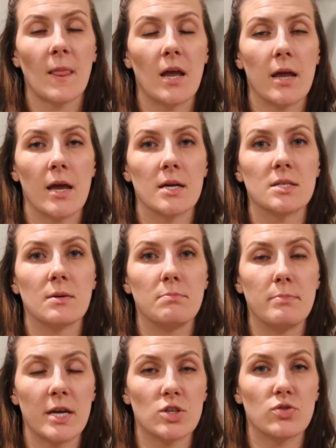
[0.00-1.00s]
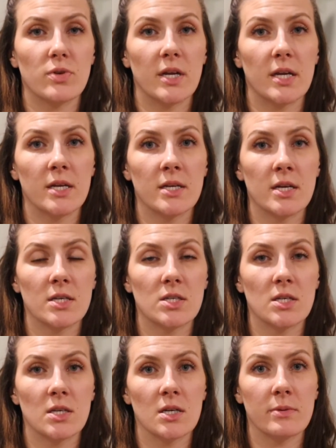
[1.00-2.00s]
and measuring to
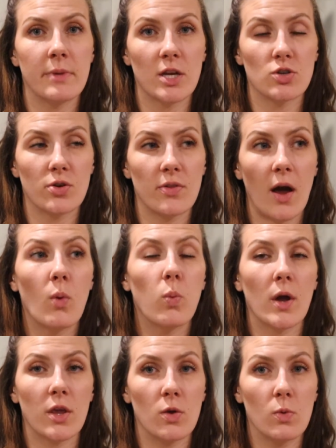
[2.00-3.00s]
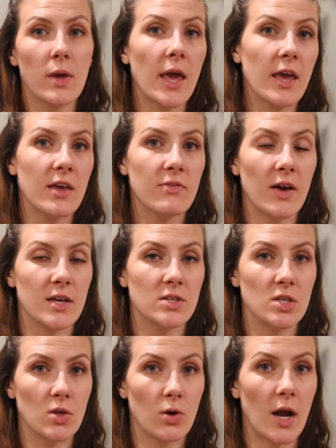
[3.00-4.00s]
make sure that what you gave as
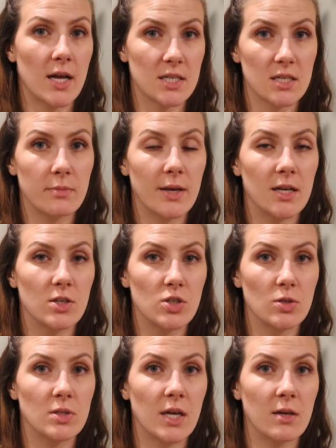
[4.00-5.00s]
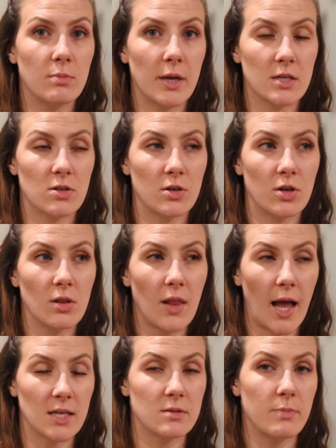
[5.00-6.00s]
your estimated due date based on your
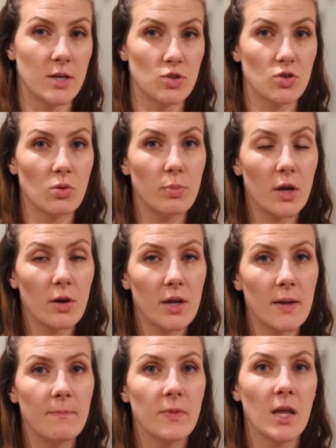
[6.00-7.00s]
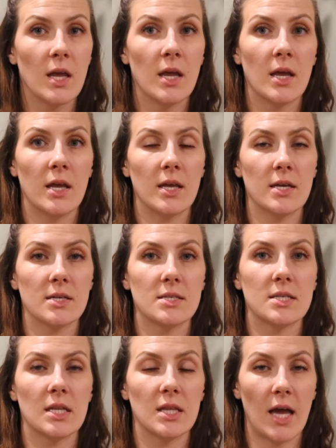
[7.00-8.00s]
last menstrual period
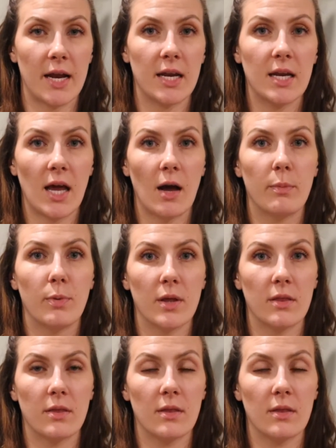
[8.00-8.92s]
is lining up with